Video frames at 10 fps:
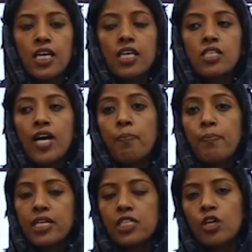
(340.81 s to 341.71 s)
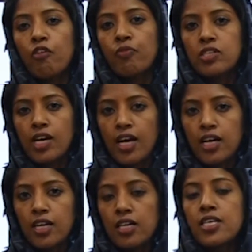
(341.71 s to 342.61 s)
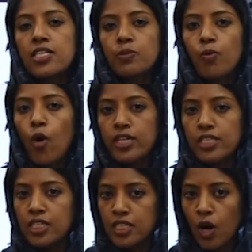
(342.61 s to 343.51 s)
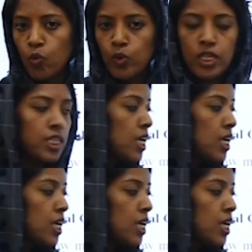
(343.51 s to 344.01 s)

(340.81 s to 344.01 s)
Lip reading: that the apex of the triangle is pointing downward